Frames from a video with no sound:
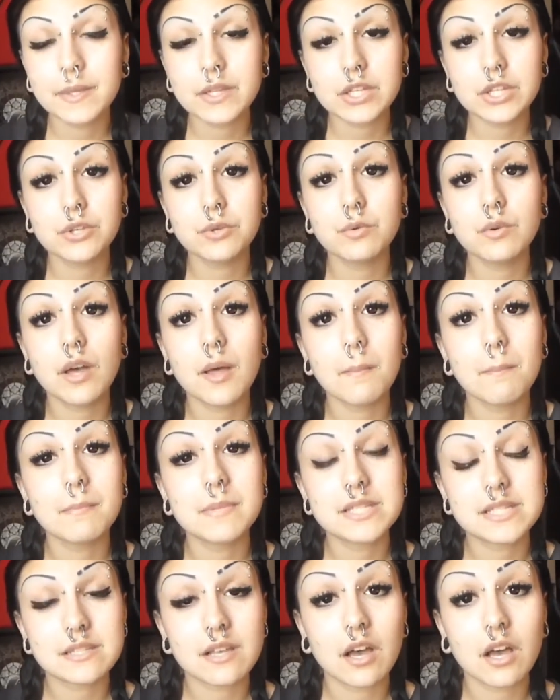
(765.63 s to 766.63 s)
you
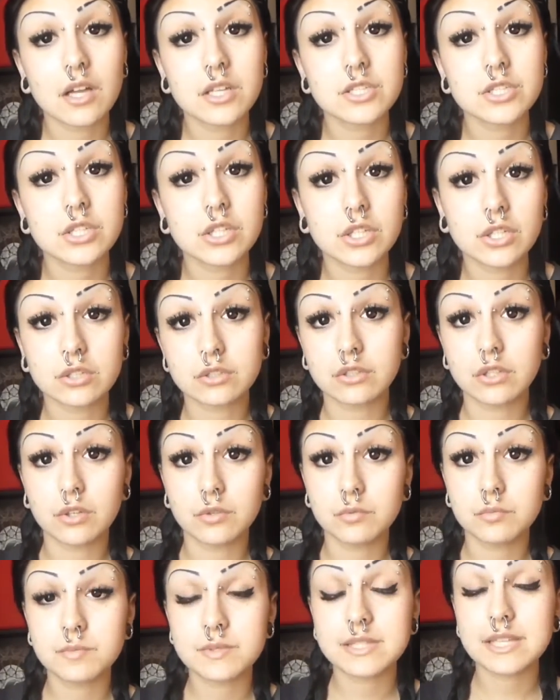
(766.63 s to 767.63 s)
massage your
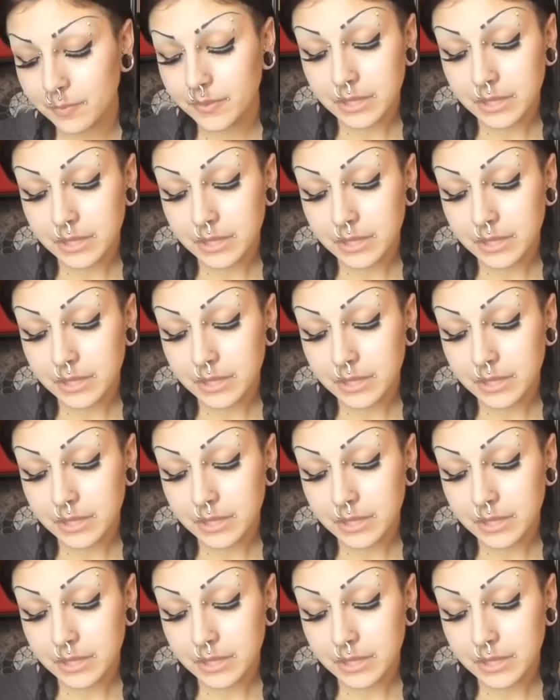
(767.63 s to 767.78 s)
lobes.